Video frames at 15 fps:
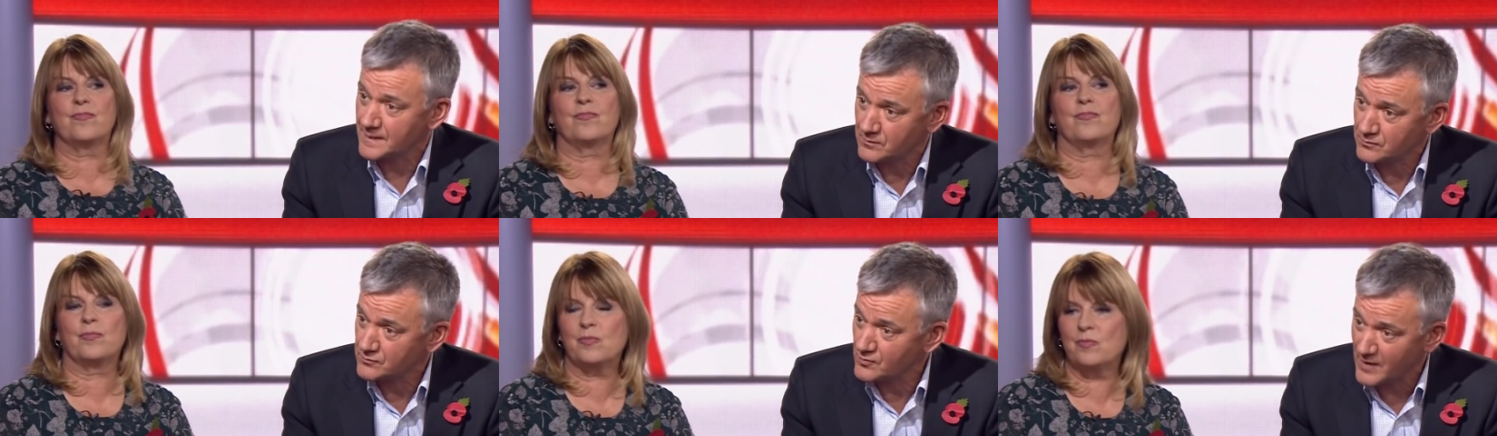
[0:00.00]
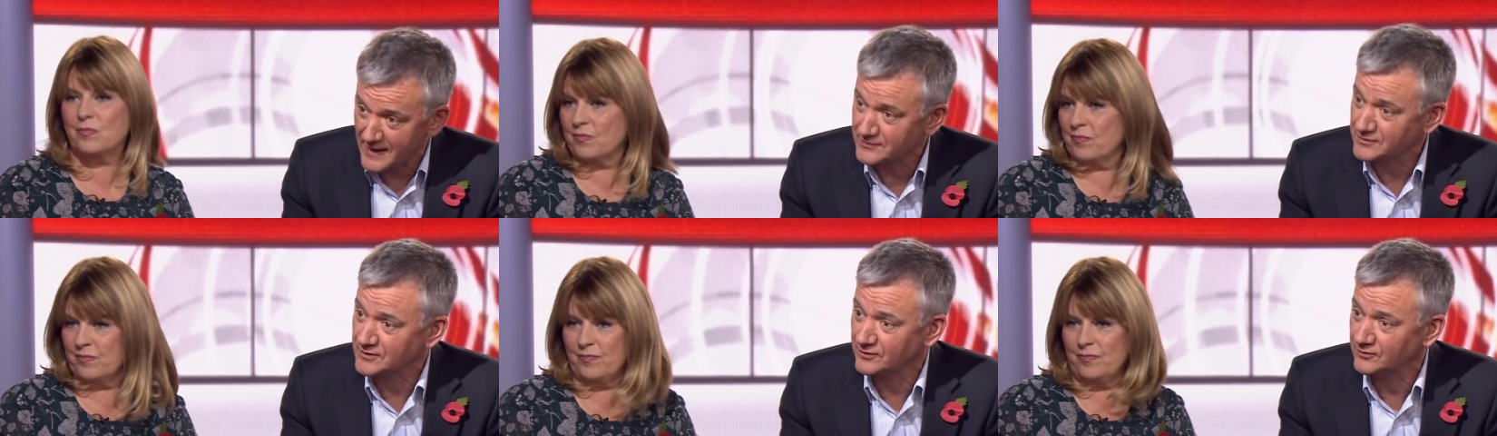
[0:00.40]

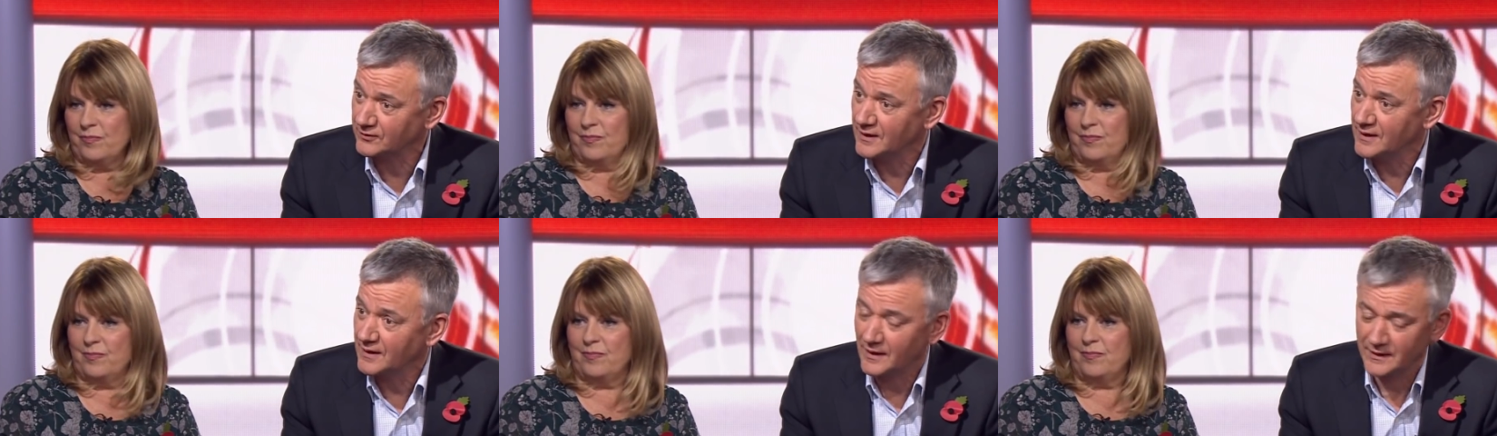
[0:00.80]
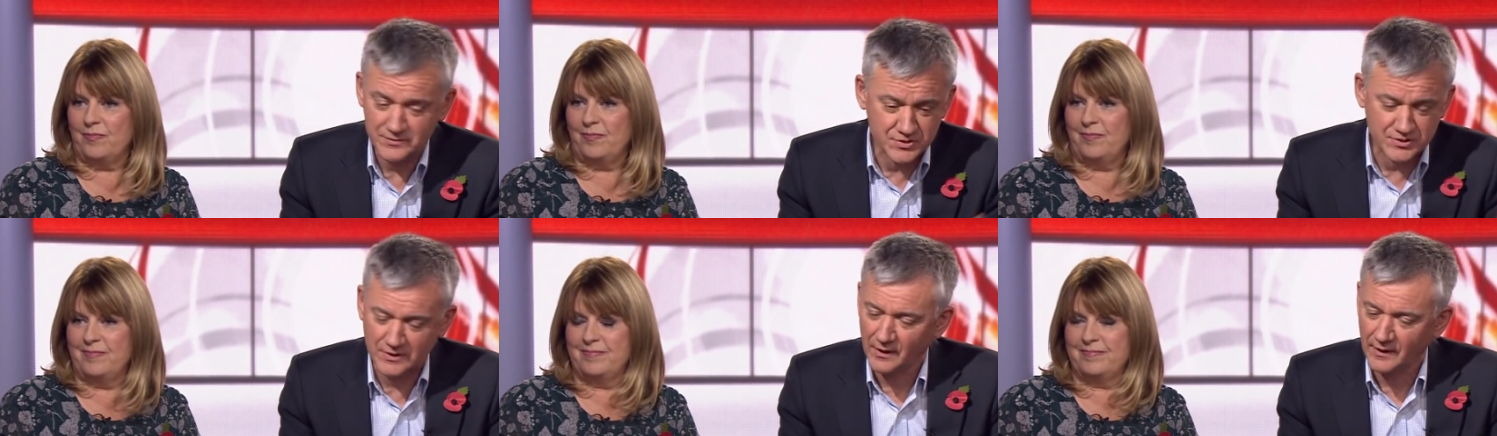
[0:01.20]
Speaker 1: radical. I know
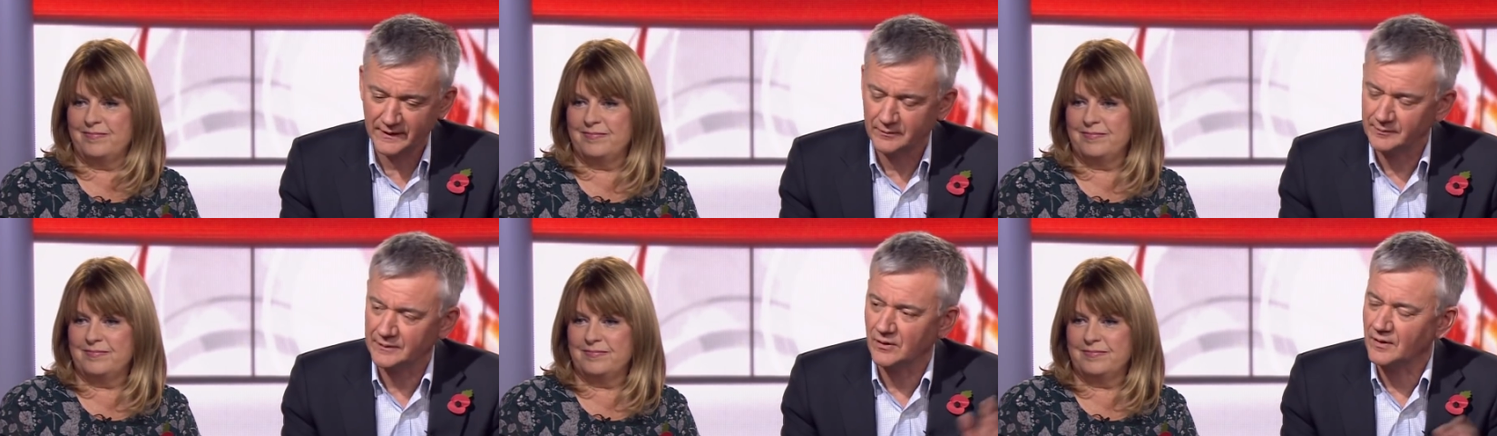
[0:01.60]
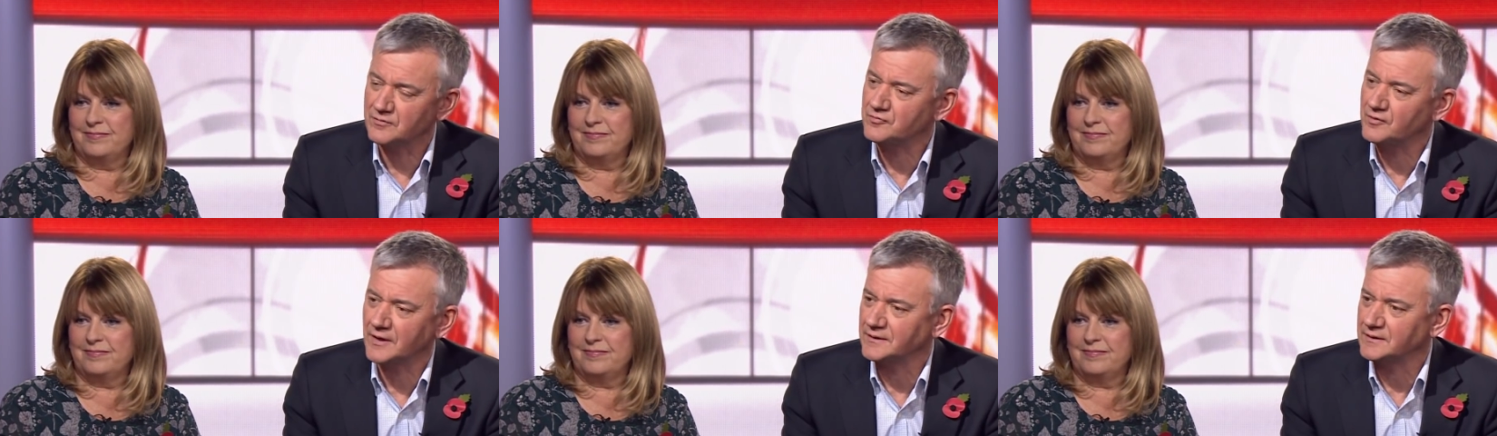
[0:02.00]
Sky had been going for
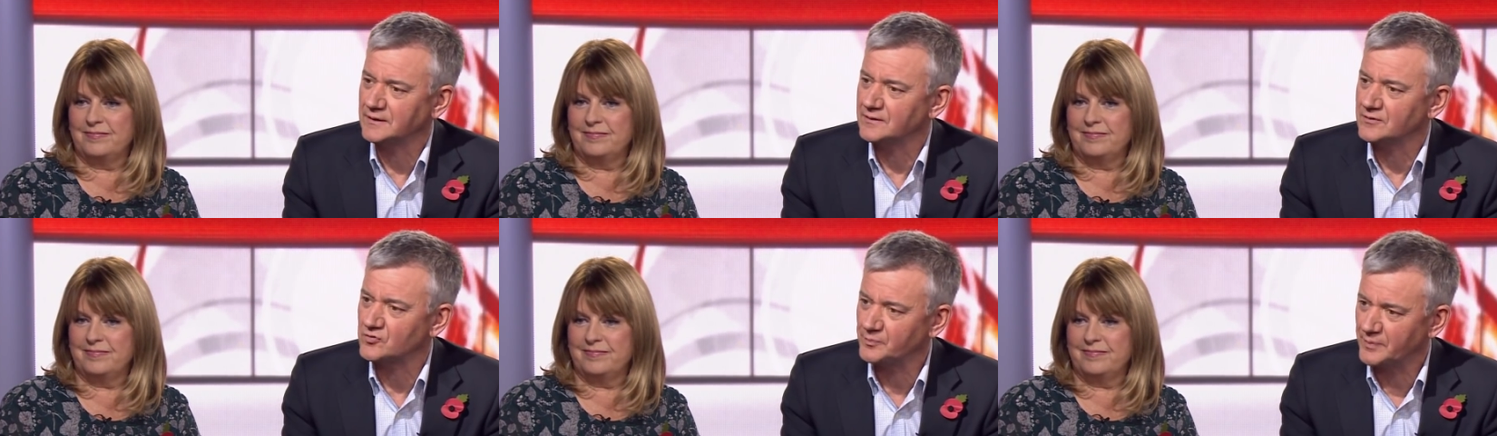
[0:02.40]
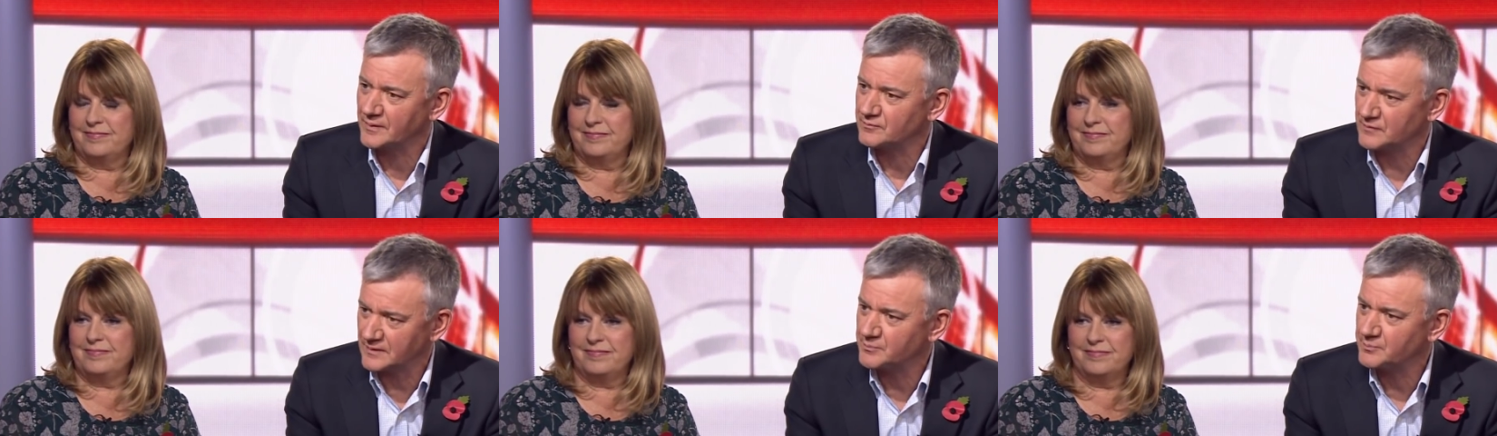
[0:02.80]
eight years, but
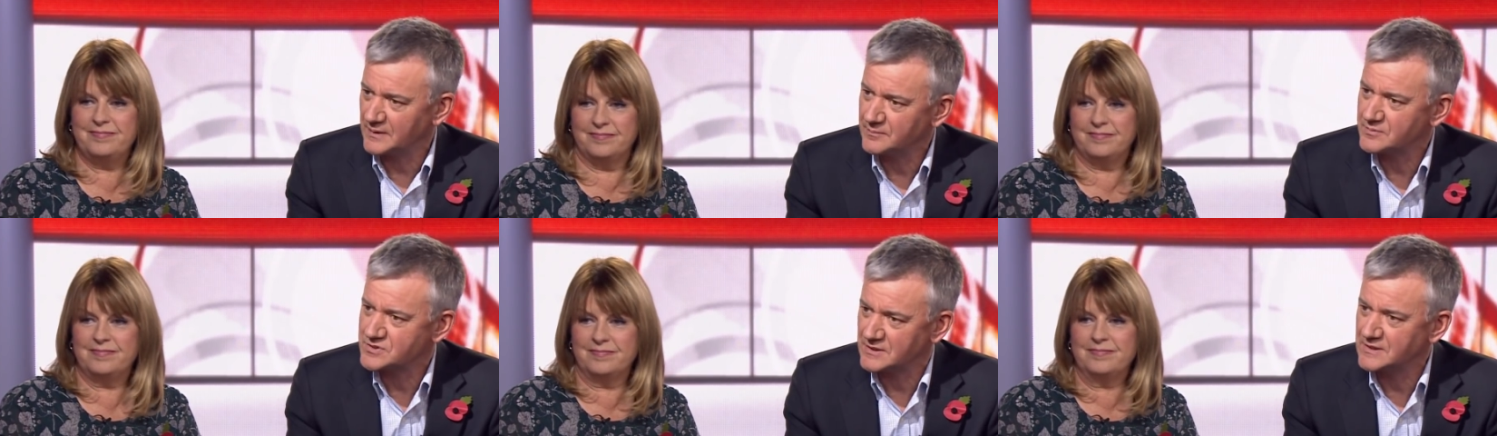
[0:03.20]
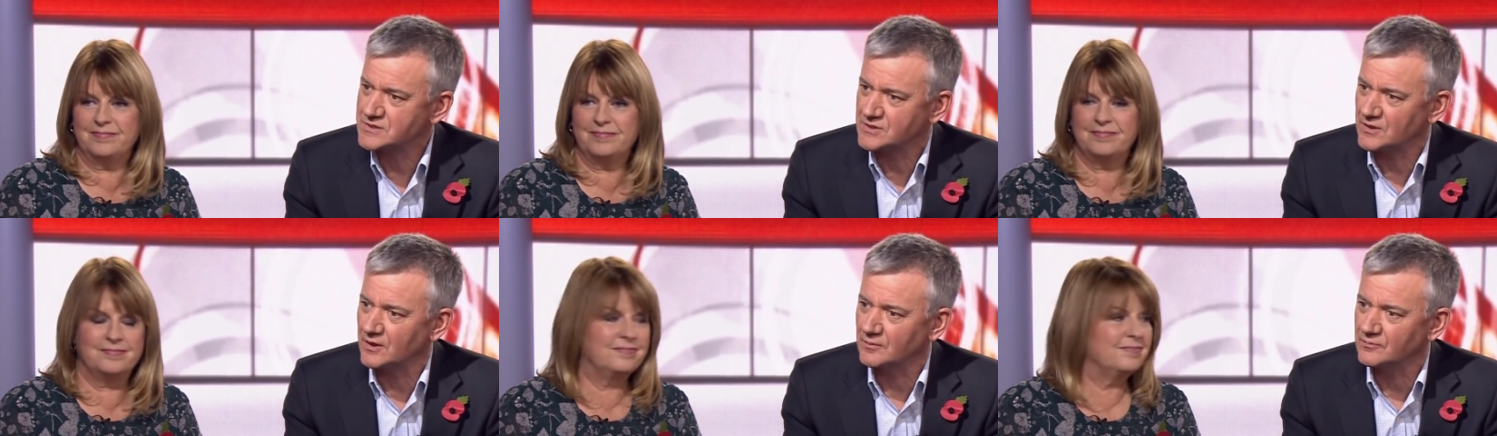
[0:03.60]
in BBC
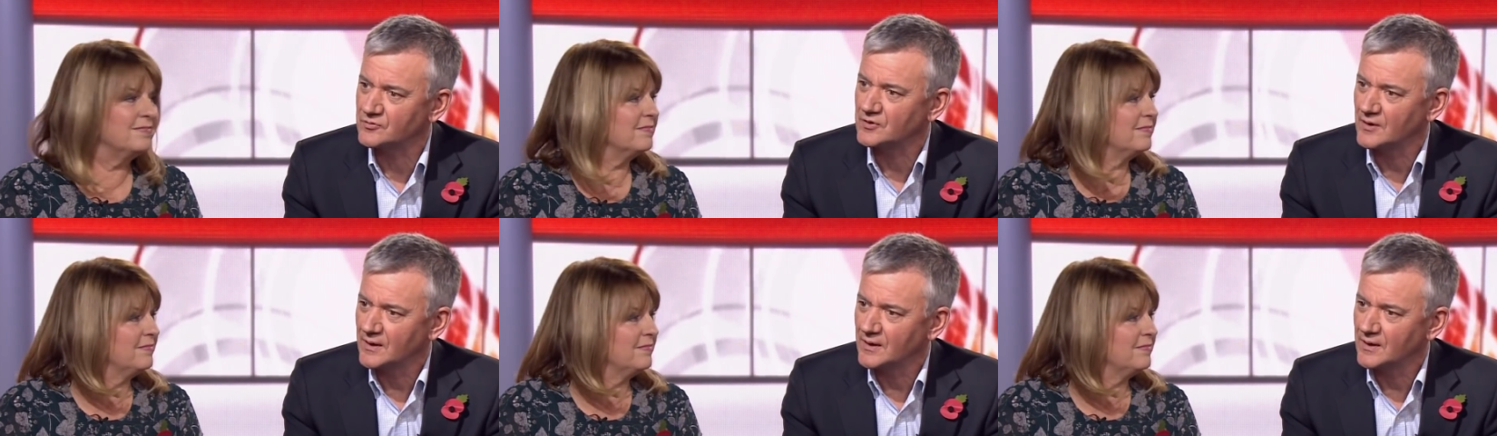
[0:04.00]
terms,